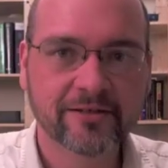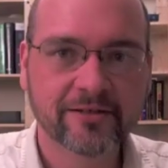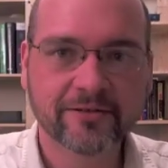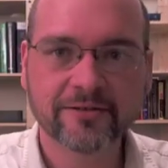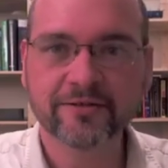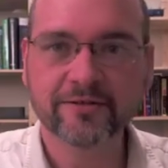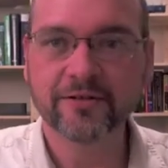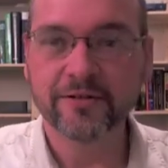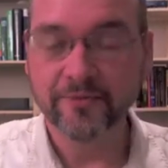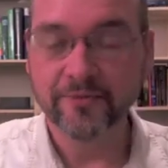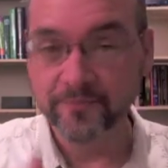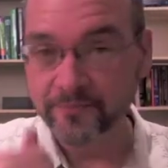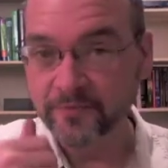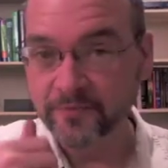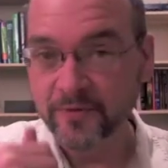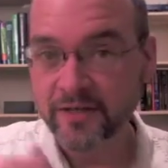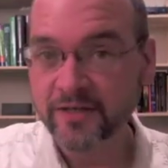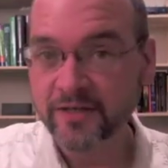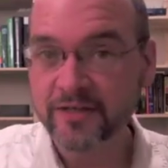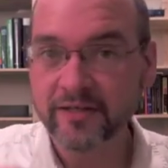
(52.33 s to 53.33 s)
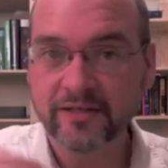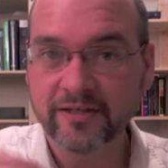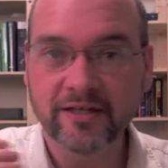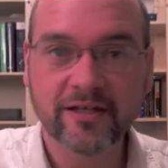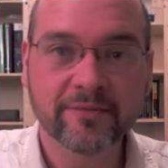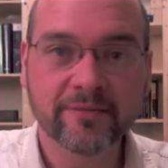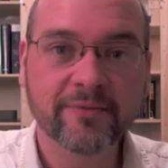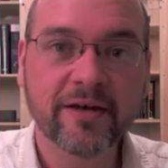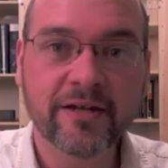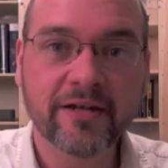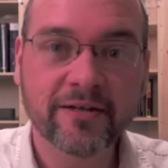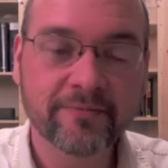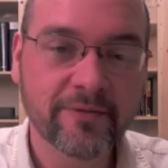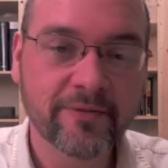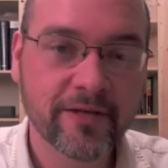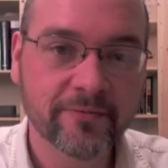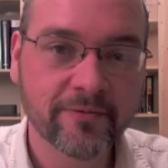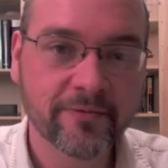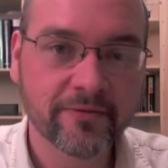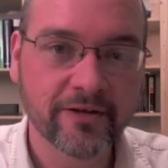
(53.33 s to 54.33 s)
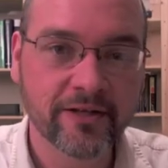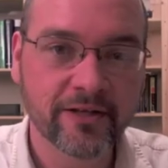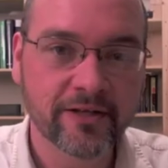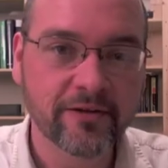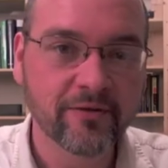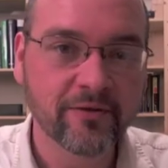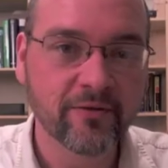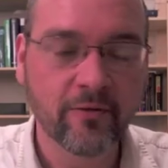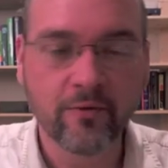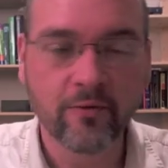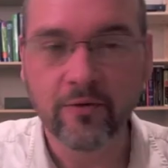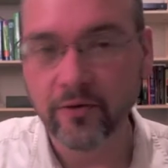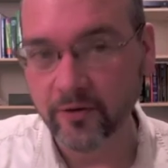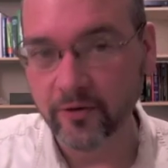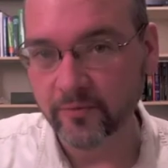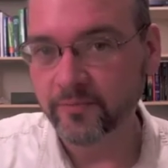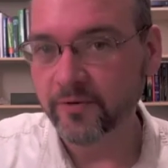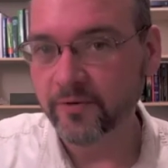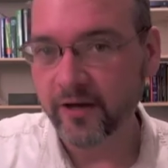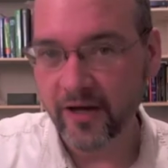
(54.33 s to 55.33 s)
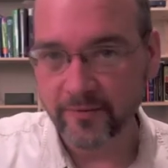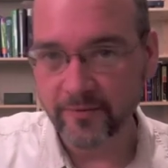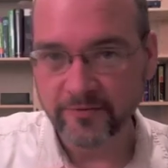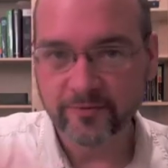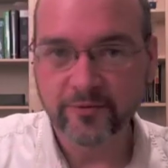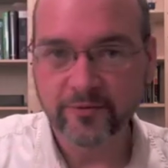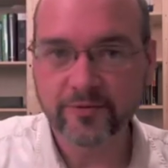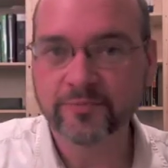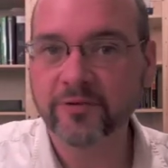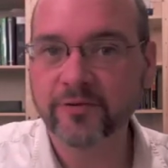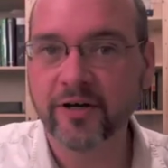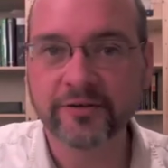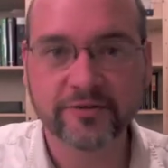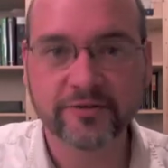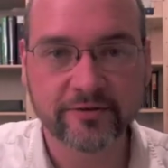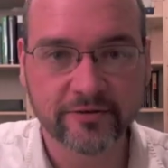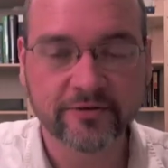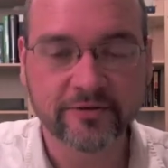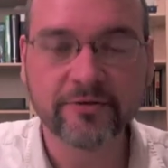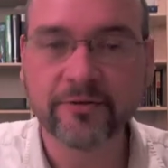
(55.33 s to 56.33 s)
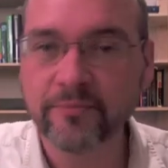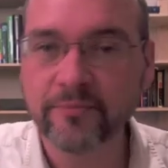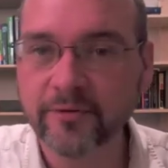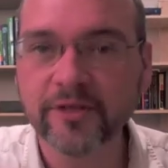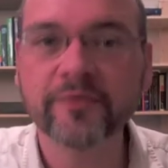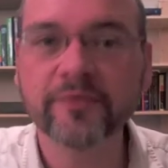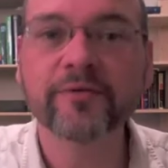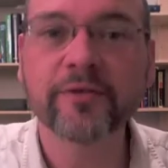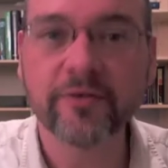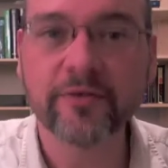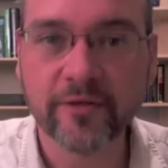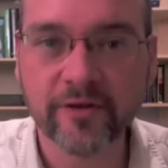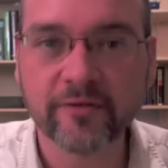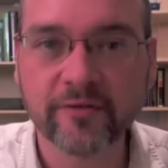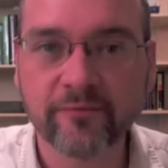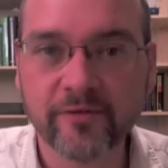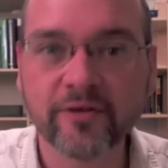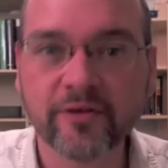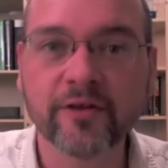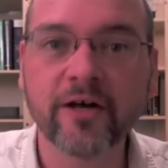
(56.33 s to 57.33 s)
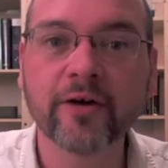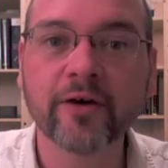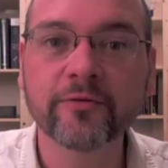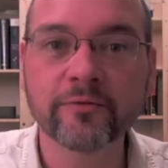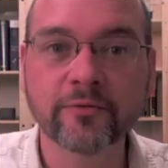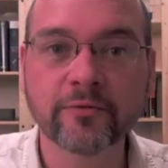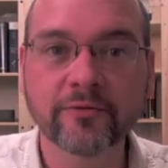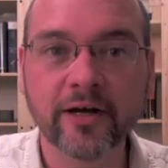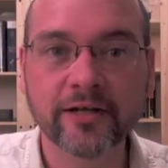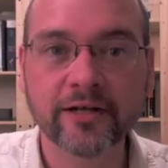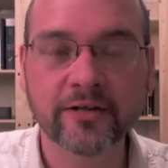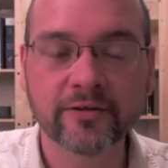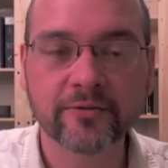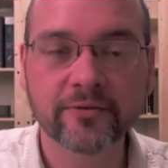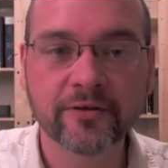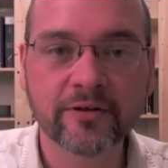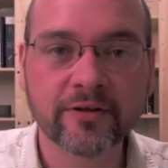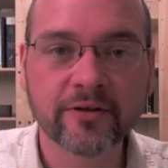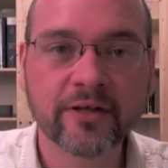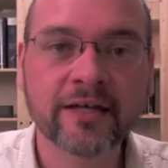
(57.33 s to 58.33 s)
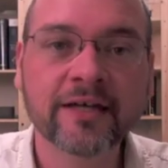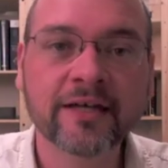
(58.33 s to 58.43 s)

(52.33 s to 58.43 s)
So get a pen and paper ready, or perhaps a word processor, whatever you feel comfortable writing with,